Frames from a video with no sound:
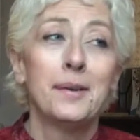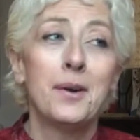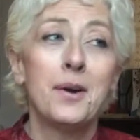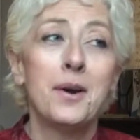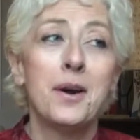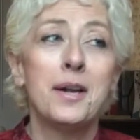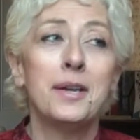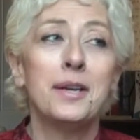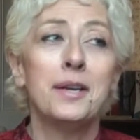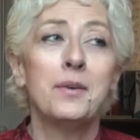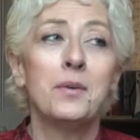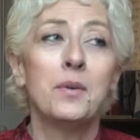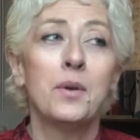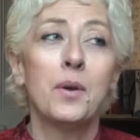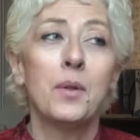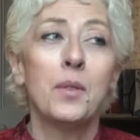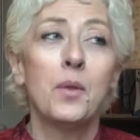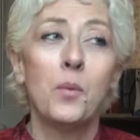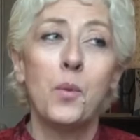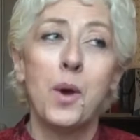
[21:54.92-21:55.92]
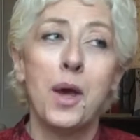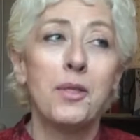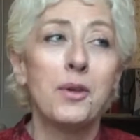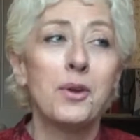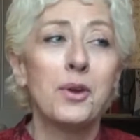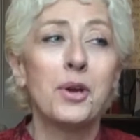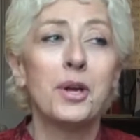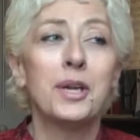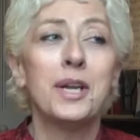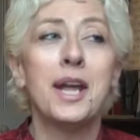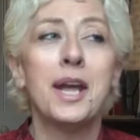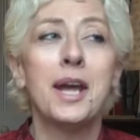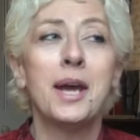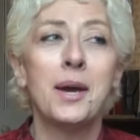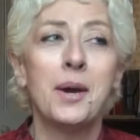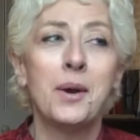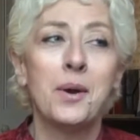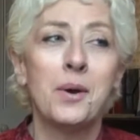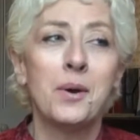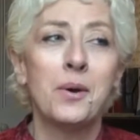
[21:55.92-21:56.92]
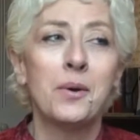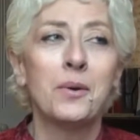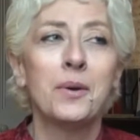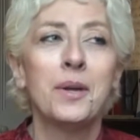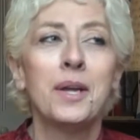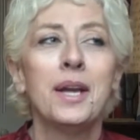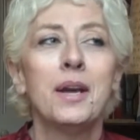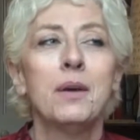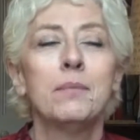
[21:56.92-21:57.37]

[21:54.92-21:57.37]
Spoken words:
on the weather and how,